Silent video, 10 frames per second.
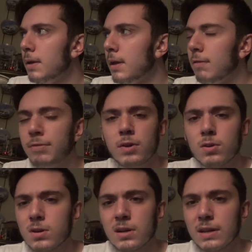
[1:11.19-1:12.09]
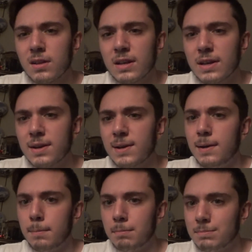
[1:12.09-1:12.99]
if you're like,
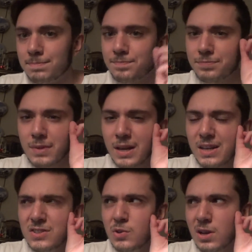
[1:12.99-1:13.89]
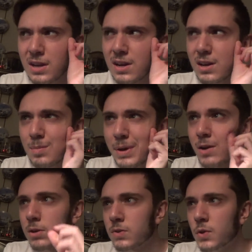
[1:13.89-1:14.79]
um, I guess you can kind of
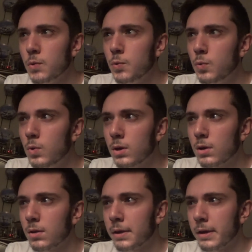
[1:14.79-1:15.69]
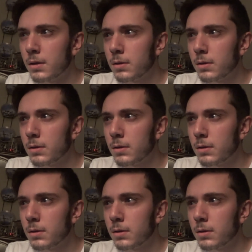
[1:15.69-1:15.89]
compare it to like